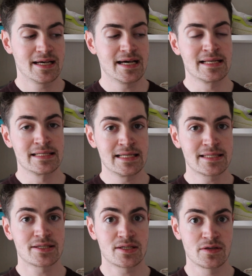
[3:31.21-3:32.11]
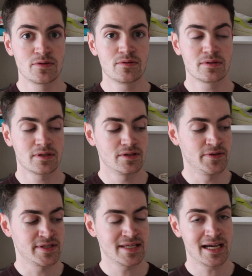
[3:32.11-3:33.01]
Elite 2, the
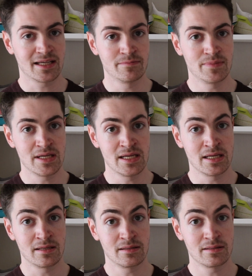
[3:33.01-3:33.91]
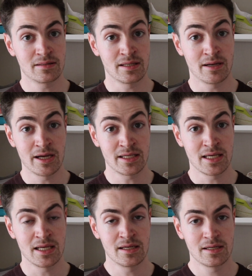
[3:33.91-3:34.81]
second being the
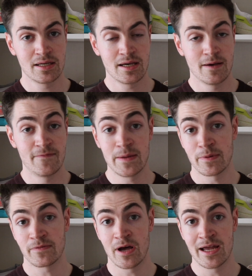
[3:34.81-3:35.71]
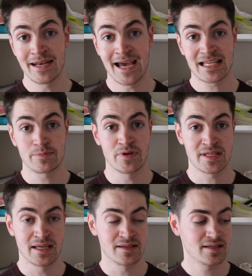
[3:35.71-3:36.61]
Nike Vaporfly Next
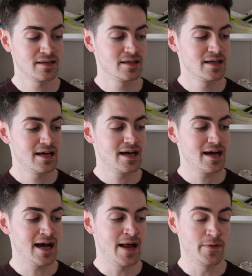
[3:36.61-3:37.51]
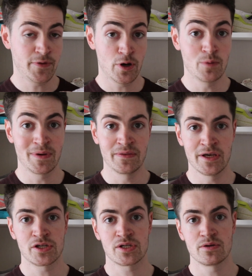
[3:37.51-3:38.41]
Percent, and the third being
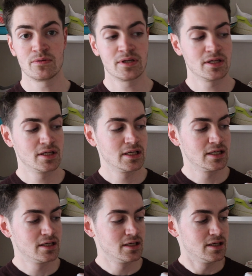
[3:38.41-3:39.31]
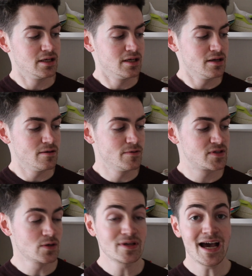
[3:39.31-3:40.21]
this shoe.
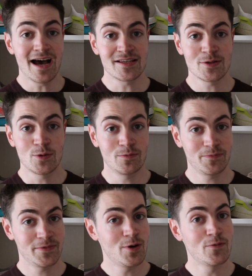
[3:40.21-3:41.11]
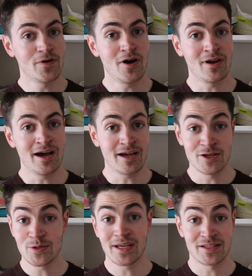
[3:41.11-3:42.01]
So yeah, so overall I
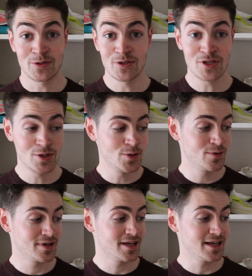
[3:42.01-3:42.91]
do think it's a good shoe.